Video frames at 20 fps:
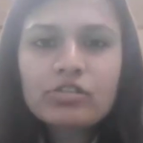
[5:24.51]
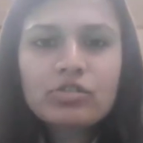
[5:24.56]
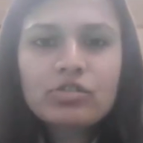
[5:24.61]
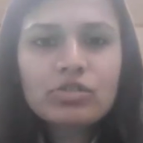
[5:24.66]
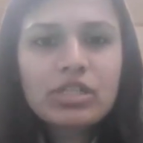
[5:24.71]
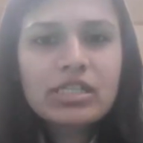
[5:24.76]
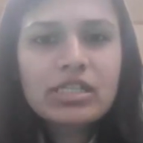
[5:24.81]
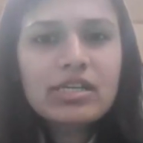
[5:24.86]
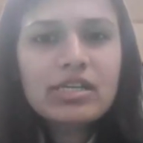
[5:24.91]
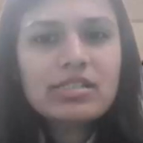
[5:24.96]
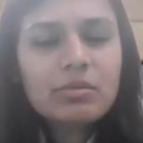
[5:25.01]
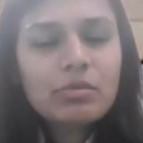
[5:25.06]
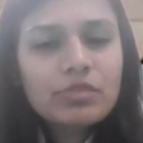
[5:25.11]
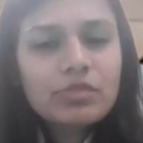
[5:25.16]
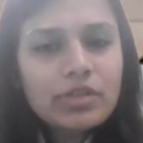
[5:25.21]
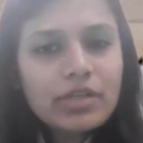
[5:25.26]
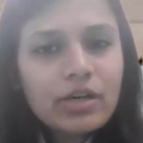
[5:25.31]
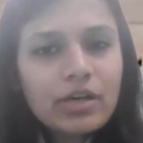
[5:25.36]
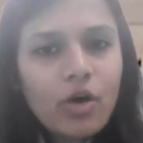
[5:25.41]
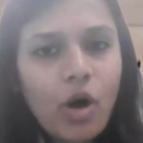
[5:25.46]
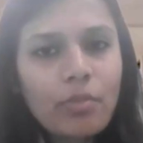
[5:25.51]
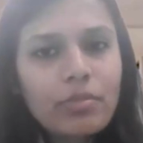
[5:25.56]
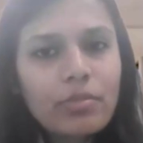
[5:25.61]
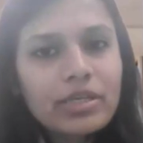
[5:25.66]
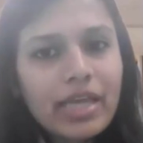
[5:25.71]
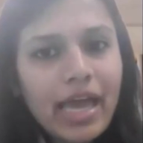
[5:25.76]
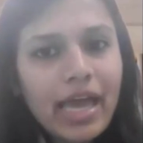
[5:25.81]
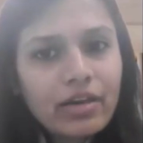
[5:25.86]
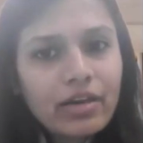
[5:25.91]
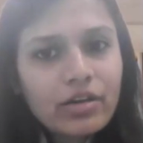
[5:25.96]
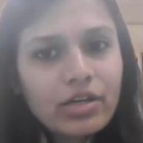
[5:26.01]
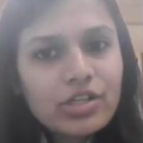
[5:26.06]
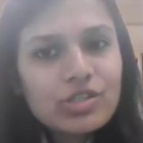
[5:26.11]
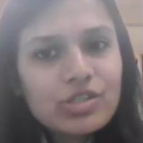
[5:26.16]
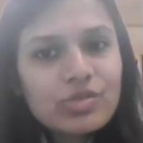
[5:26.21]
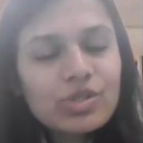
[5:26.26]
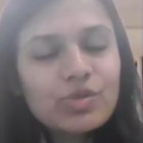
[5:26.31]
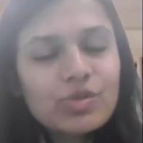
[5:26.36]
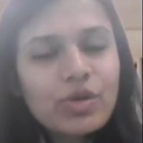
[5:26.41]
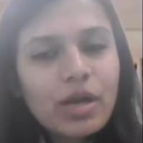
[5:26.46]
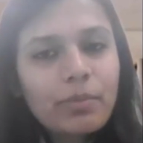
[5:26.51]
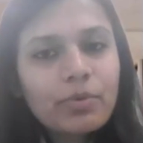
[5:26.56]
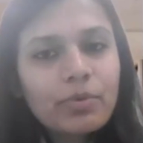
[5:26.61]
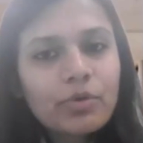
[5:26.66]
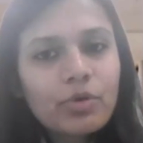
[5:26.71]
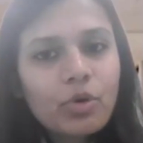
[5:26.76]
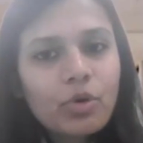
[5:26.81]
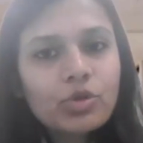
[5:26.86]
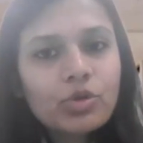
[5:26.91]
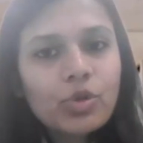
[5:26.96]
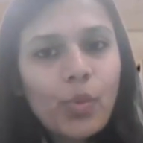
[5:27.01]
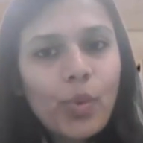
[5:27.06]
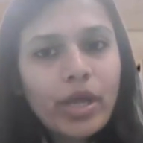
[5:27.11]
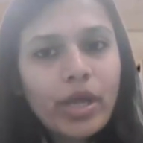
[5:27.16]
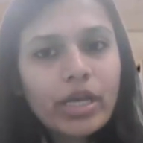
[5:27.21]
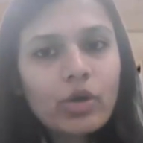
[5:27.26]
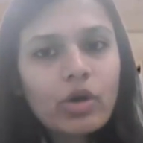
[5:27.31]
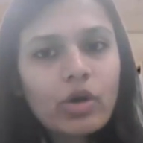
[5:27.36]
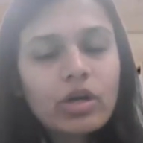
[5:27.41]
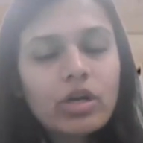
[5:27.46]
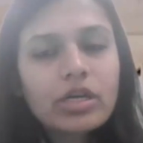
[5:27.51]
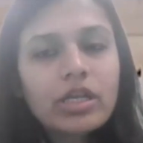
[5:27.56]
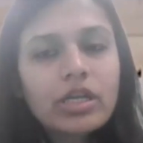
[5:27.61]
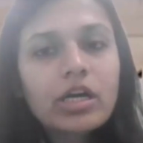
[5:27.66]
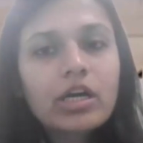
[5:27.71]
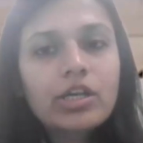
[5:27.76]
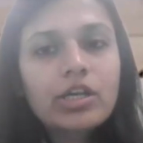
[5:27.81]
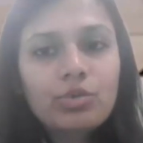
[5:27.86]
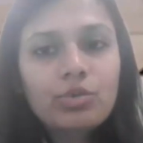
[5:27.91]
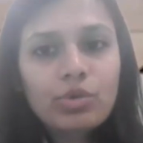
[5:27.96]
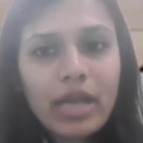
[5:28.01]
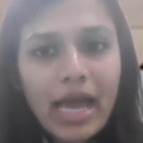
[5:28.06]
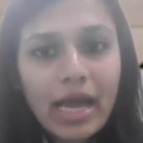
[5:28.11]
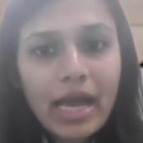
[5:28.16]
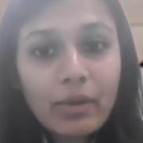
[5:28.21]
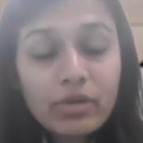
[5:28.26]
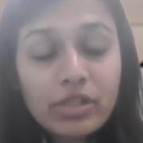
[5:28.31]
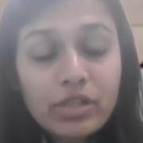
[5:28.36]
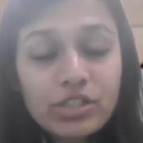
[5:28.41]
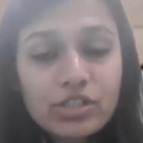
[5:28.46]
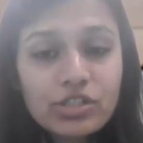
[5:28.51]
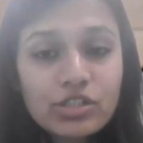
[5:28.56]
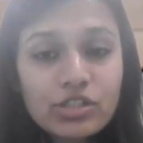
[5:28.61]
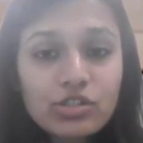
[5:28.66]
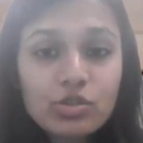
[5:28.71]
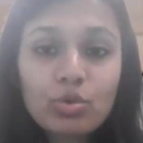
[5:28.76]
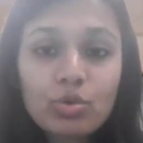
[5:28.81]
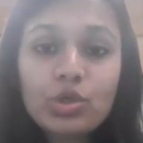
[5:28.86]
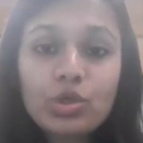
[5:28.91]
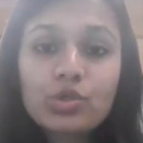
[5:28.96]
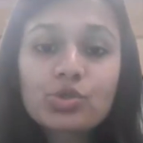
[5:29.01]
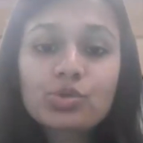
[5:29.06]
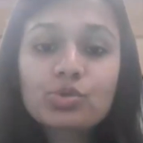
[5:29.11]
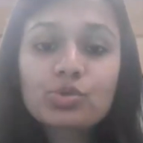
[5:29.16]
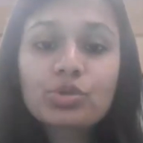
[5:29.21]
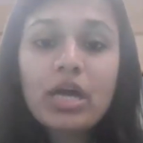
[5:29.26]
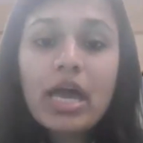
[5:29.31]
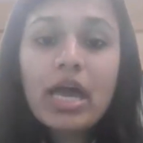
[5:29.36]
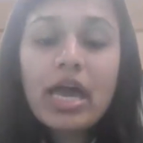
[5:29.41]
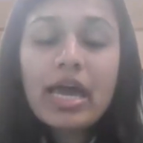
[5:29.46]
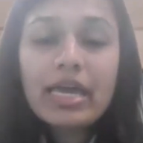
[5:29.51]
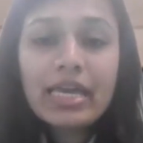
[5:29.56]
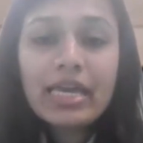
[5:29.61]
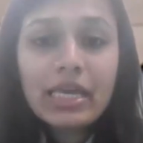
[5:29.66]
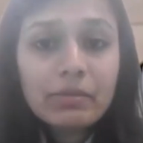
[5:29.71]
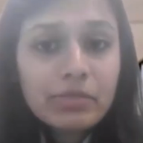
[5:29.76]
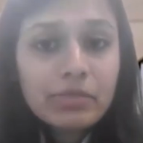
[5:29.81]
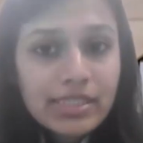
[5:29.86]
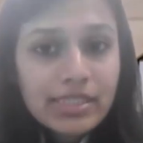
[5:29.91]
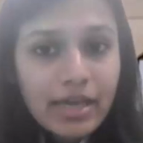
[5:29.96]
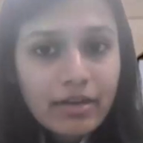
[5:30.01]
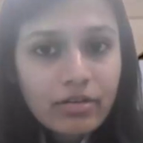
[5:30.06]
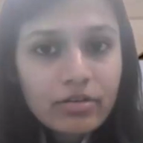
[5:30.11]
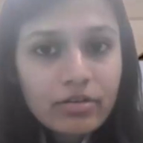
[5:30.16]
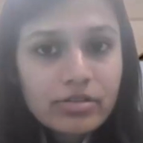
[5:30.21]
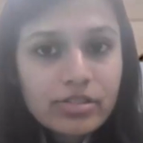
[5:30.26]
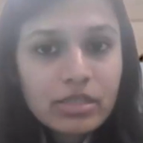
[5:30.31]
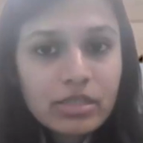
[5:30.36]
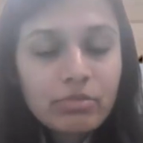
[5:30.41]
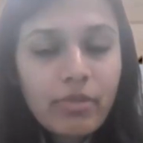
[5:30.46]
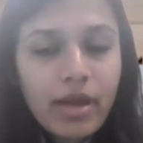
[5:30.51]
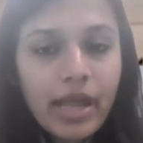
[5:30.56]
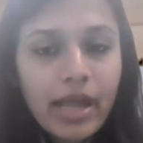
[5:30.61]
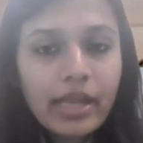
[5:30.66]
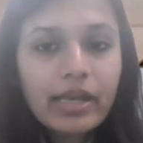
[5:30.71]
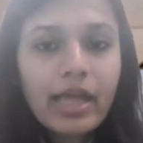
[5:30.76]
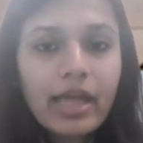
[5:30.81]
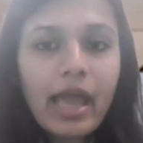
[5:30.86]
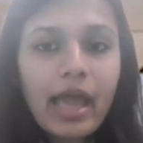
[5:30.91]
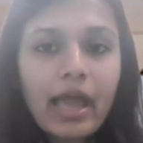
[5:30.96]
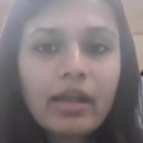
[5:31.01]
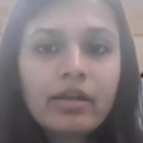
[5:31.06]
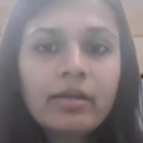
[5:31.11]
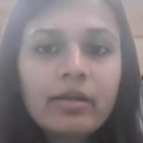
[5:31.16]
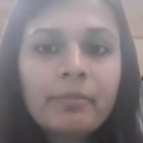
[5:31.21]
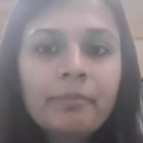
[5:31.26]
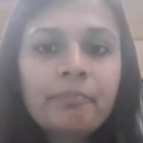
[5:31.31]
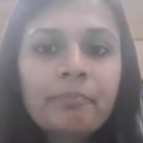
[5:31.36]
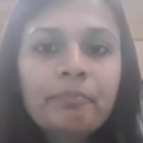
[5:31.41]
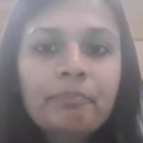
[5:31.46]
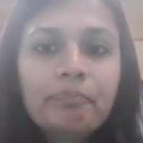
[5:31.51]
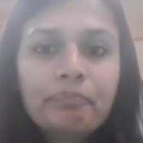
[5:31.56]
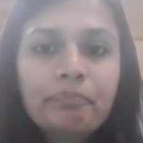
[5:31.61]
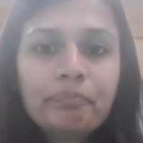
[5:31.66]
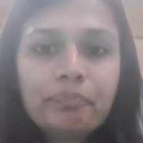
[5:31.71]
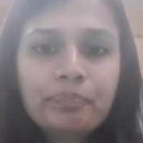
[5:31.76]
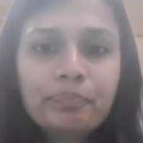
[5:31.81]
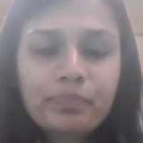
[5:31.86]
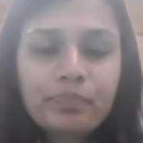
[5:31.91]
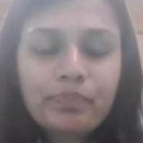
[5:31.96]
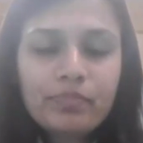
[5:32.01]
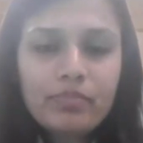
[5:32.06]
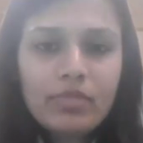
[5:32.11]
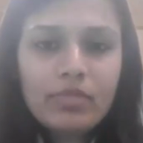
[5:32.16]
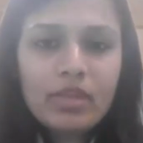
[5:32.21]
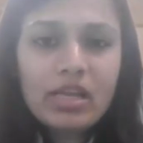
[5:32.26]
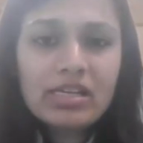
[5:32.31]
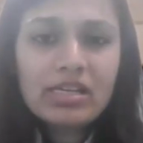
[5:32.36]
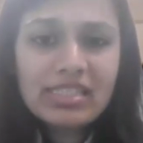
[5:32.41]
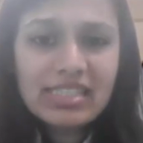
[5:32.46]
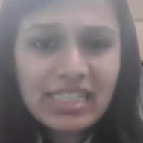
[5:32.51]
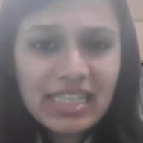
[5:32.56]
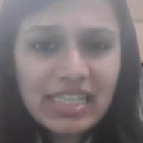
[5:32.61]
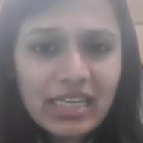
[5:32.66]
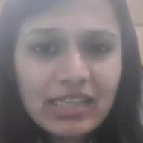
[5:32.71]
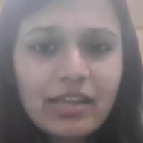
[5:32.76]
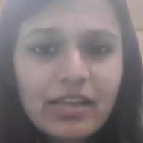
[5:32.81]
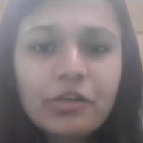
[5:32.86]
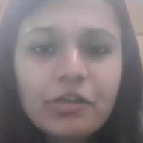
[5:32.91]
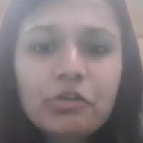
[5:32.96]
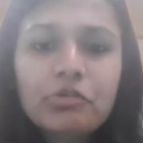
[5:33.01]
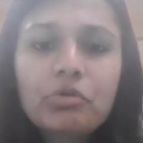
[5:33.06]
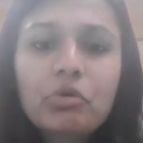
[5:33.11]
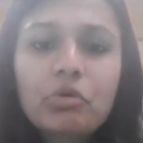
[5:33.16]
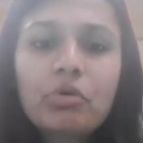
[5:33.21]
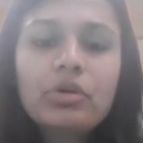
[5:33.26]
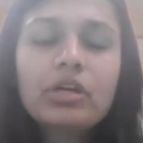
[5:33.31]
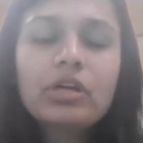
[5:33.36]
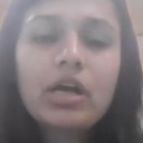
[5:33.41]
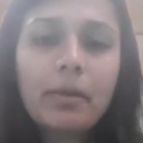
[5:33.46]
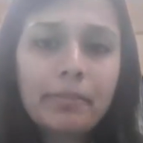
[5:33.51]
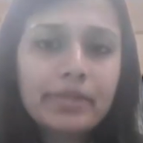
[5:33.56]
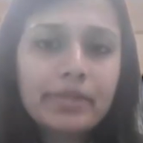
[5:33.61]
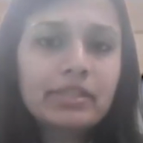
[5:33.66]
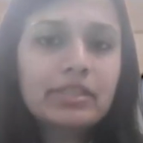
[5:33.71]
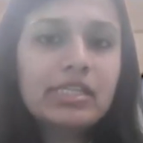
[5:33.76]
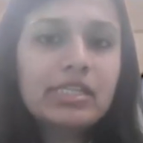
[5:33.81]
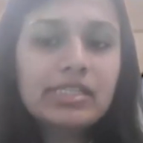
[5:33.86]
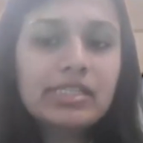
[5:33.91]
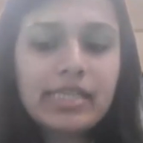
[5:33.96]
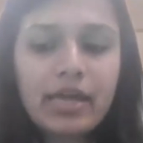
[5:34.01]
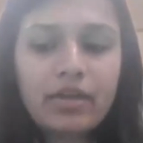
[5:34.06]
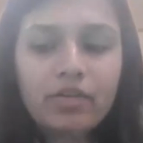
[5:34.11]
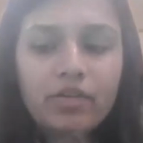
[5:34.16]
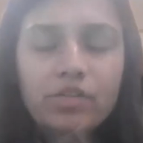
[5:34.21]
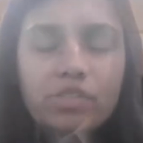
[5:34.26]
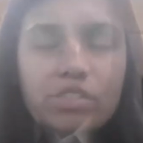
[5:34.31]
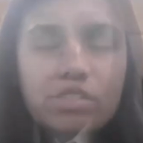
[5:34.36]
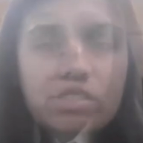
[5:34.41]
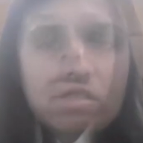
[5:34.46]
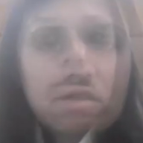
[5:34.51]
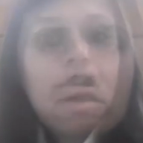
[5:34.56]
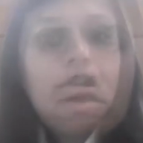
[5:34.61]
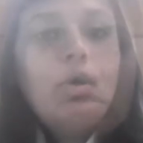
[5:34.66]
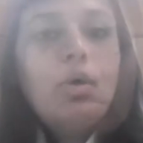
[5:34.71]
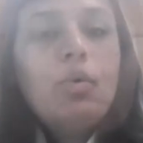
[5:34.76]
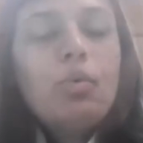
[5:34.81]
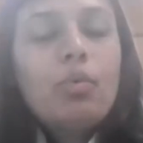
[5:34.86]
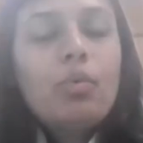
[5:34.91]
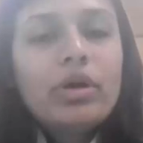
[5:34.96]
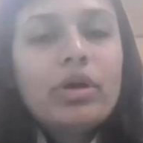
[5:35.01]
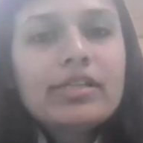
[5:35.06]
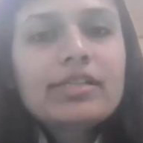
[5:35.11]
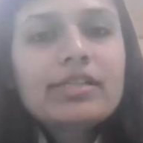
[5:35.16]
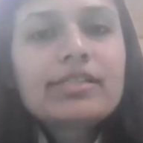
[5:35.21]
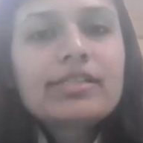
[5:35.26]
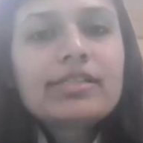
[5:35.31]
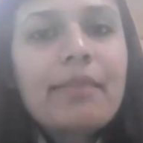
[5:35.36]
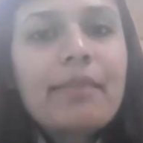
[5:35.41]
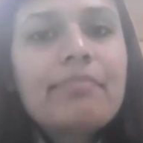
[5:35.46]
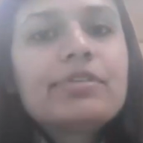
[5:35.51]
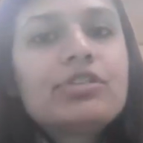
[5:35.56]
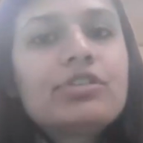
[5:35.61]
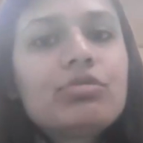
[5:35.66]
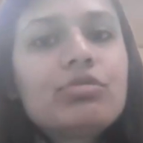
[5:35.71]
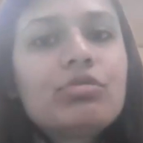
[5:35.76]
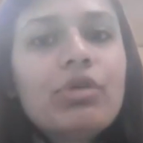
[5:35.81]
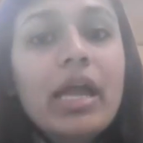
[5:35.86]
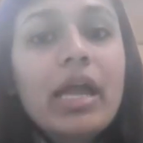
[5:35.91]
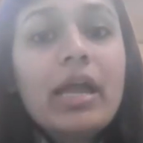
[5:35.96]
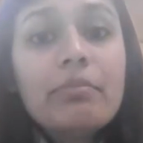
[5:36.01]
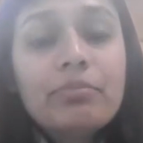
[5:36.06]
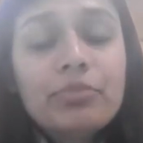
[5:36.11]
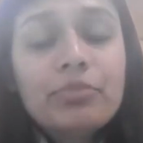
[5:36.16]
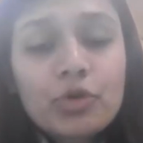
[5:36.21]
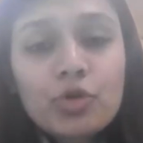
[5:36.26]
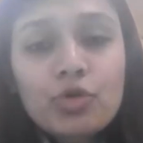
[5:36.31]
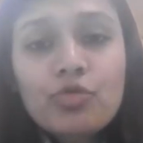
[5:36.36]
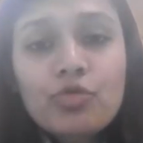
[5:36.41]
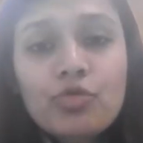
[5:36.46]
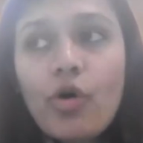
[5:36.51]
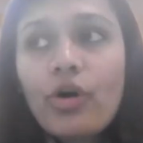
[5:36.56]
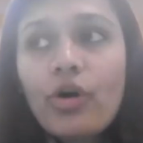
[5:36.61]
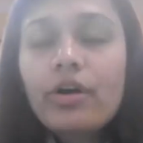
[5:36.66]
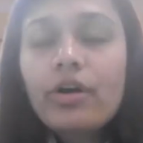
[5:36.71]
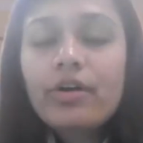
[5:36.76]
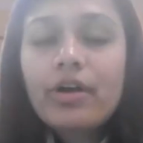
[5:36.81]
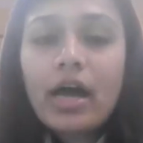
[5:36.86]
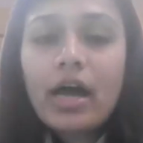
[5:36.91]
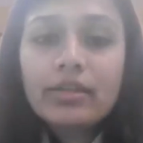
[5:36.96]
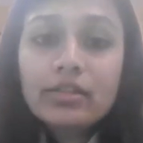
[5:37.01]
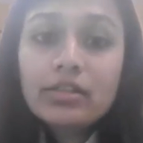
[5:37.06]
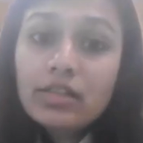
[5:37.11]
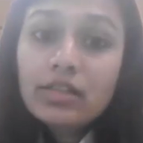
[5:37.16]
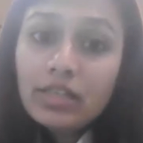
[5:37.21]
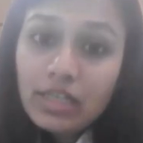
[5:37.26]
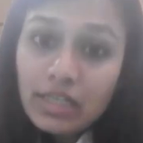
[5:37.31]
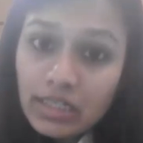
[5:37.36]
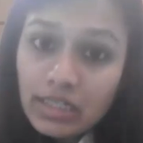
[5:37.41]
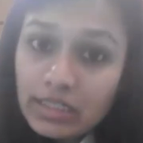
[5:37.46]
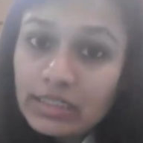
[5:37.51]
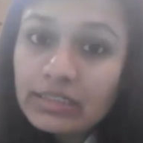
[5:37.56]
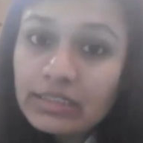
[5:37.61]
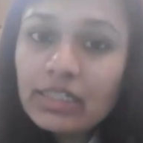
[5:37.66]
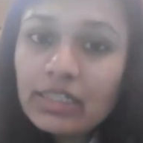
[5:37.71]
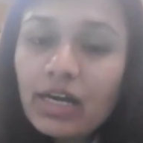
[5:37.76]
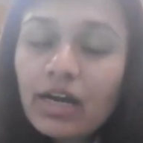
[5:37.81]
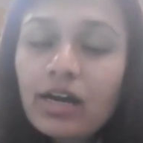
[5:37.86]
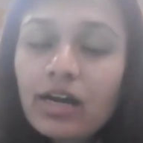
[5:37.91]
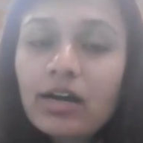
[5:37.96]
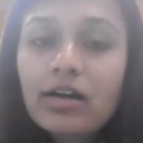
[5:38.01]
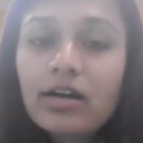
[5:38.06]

So these are some of the common errors which we are prone to when you're learning a new language. So you should keep these errors in mind and see that you don't commit these errors. Now, what are the steps to improve or rather learn